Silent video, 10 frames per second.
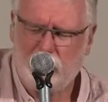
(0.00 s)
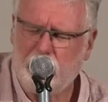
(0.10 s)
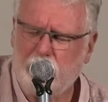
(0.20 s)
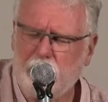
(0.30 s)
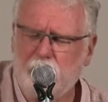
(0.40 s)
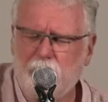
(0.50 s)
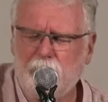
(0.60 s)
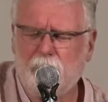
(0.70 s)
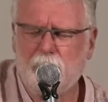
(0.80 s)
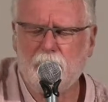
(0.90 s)

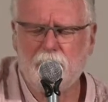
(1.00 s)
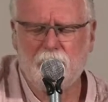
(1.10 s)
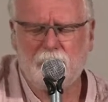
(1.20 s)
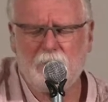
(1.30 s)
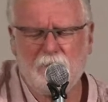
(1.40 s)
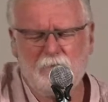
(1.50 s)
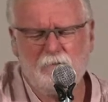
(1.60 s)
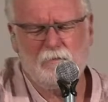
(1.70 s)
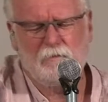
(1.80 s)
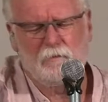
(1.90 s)
ever met
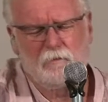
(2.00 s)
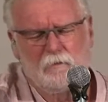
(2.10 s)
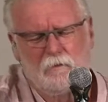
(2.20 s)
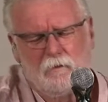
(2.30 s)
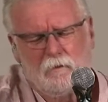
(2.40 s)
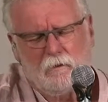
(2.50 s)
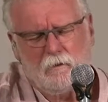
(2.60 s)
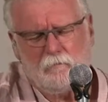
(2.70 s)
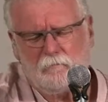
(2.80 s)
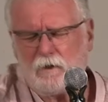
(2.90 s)

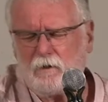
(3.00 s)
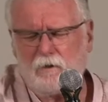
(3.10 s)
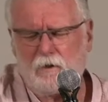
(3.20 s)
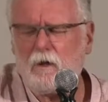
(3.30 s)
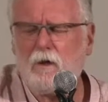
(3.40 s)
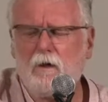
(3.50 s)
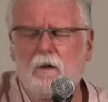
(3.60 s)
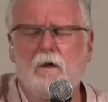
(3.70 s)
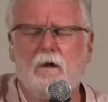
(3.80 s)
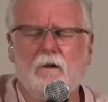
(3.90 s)
in my
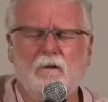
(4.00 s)
life.